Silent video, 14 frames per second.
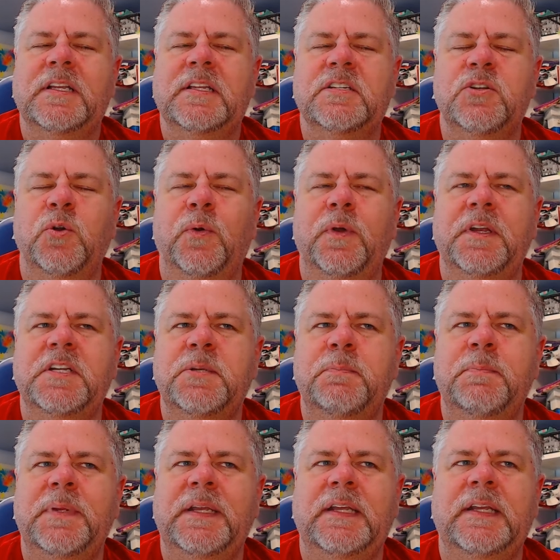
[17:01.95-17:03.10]
is going to
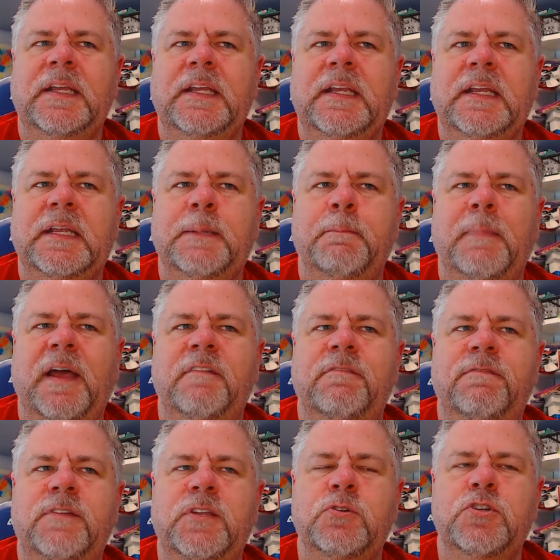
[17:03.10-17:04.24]
be in my
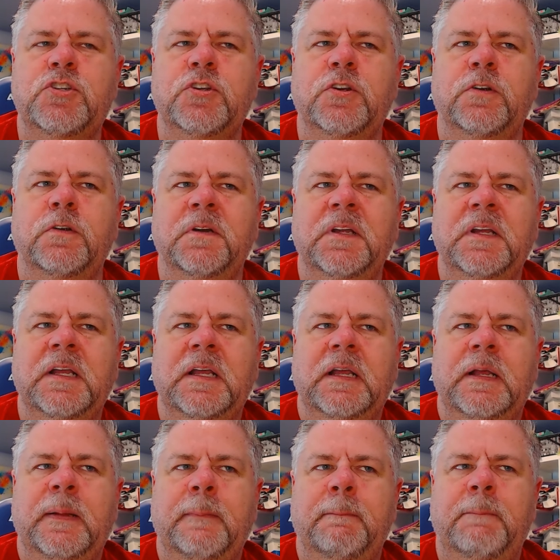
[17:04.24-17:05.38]
future.
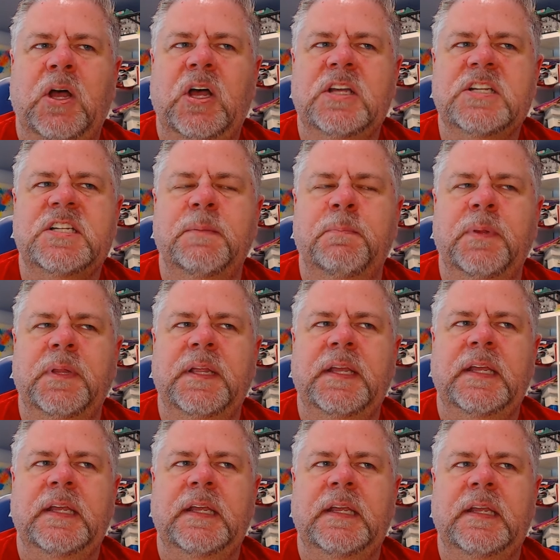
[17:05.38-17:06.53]

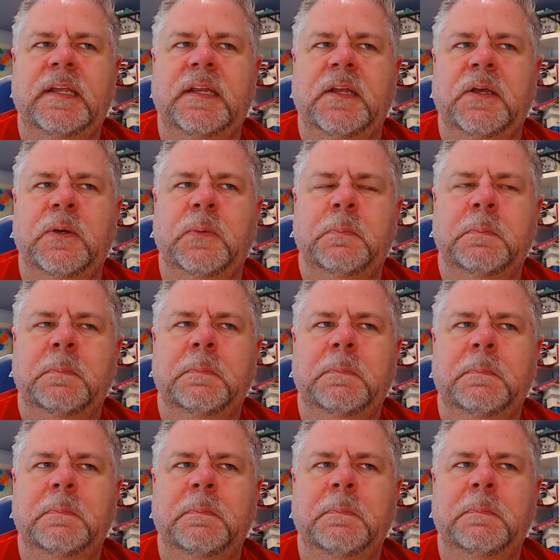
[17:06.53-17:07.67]
Possibly, you know,
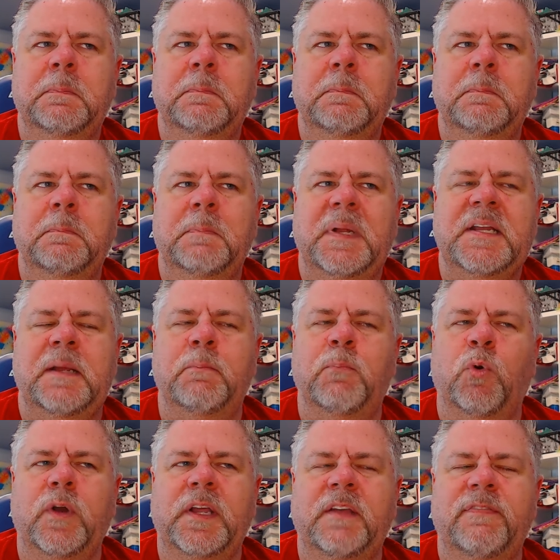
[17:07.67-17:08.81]
Monday
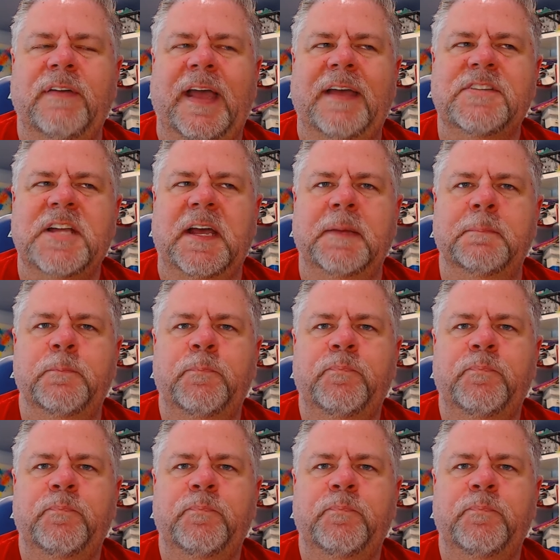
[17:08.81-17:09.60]
morning if I have time.